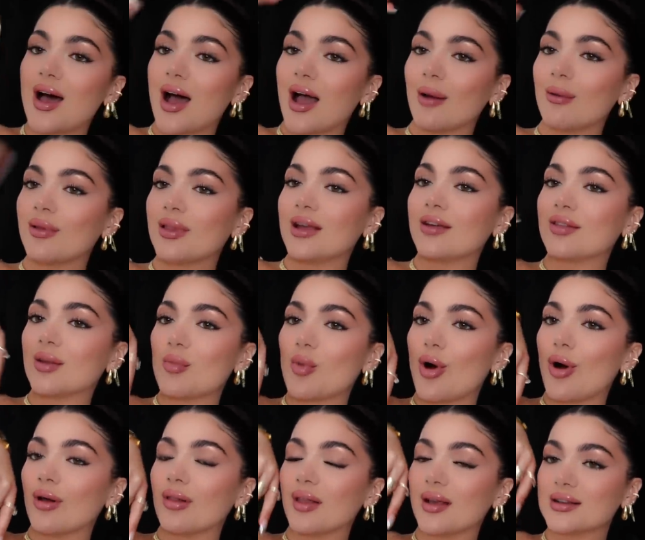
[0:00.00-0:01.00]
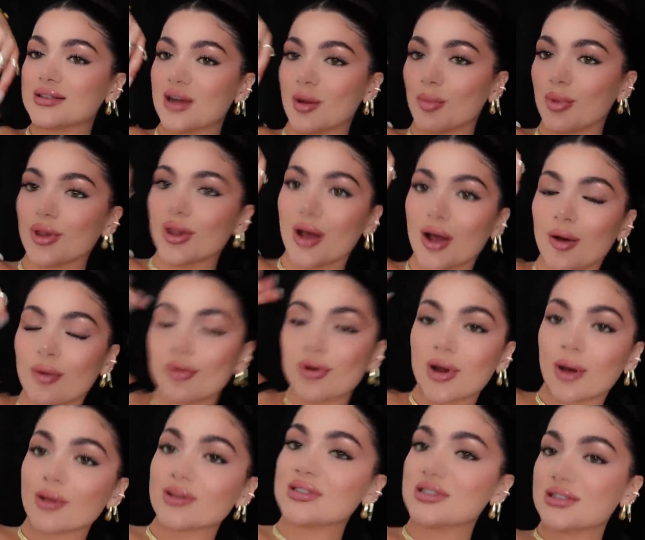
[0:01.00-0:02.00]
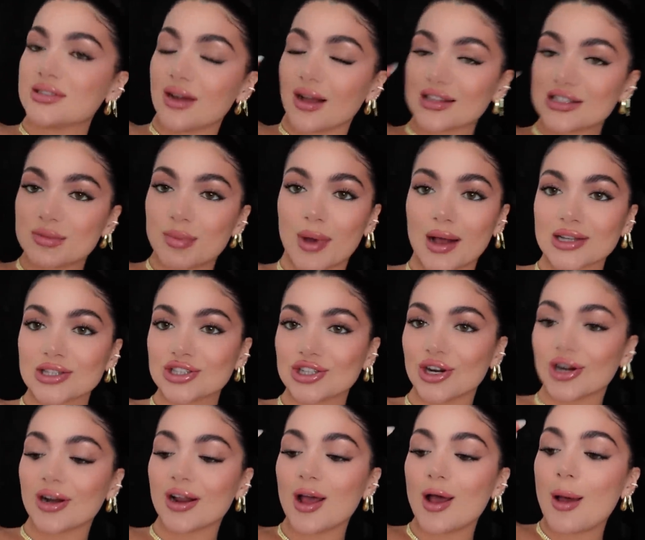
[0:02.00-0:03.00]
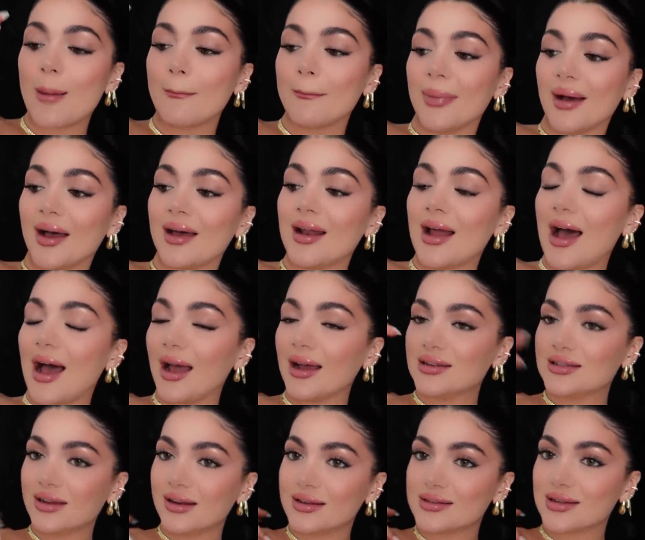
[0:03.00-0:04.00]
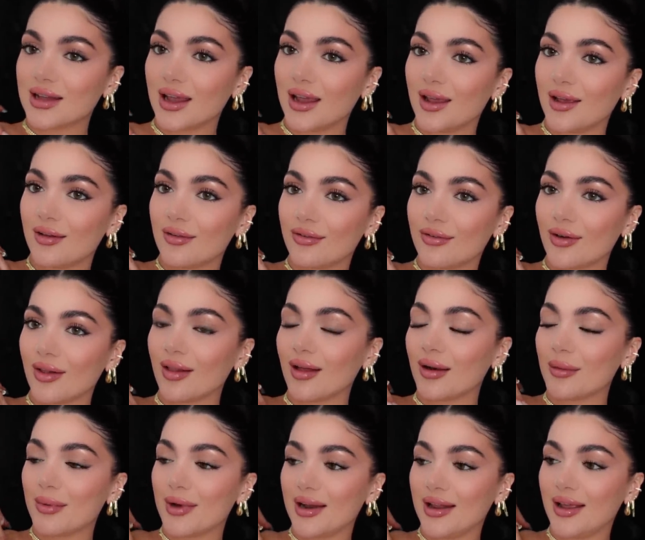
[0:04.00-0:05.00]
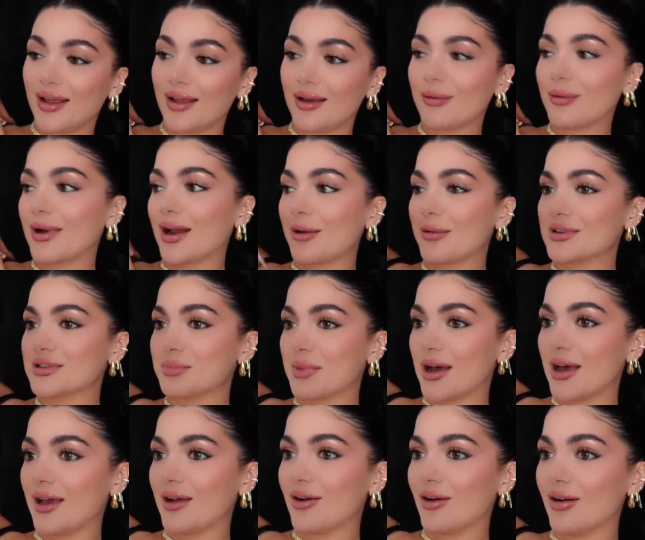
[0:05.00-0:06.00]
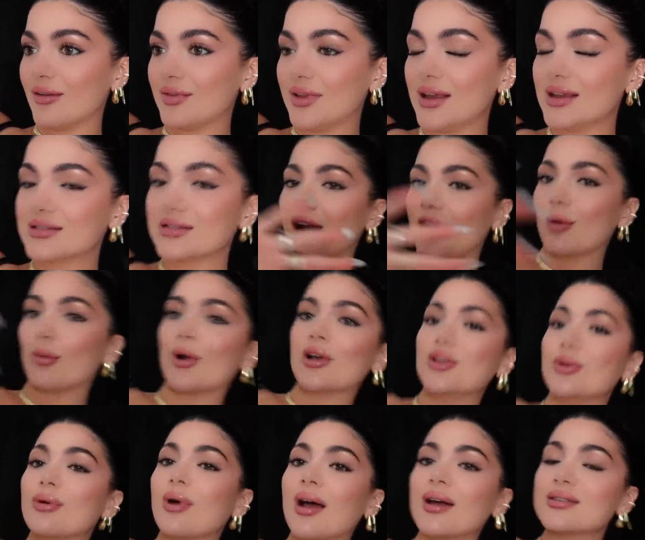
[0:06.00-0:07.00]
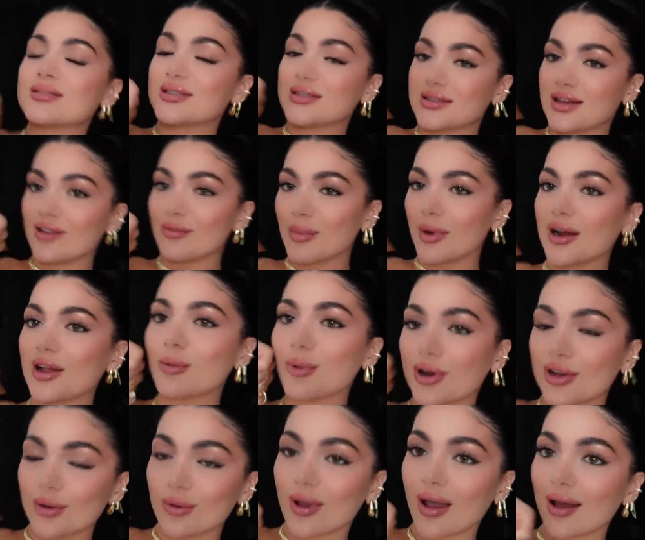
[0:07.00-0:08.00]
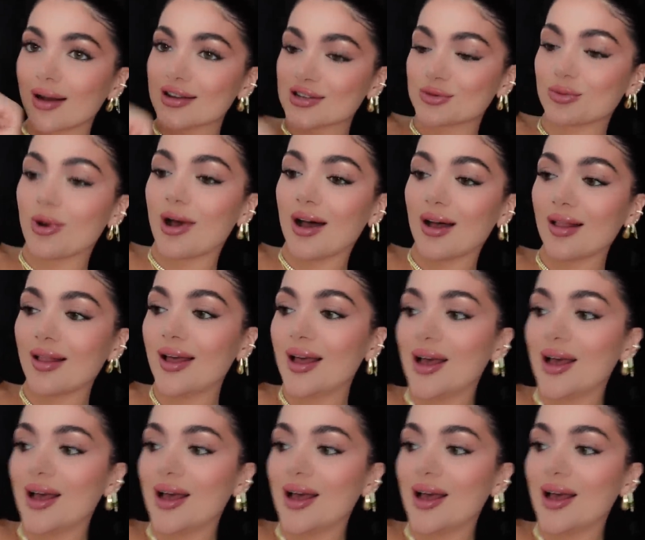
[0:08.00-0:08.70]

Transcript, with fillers: I will leave them all linked down below. No, this is not sponsored, but I did save a lot of money when I was buying all of these and I want you guys to save money where you can as well.